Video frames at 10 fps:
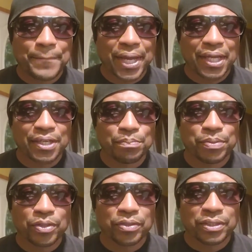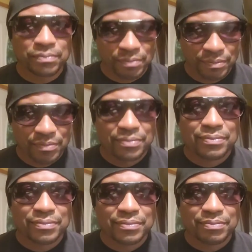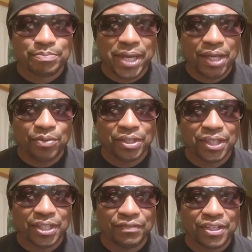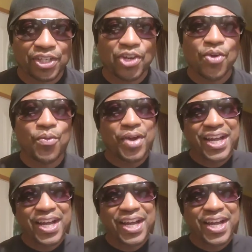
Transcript: back in the building, back with another video.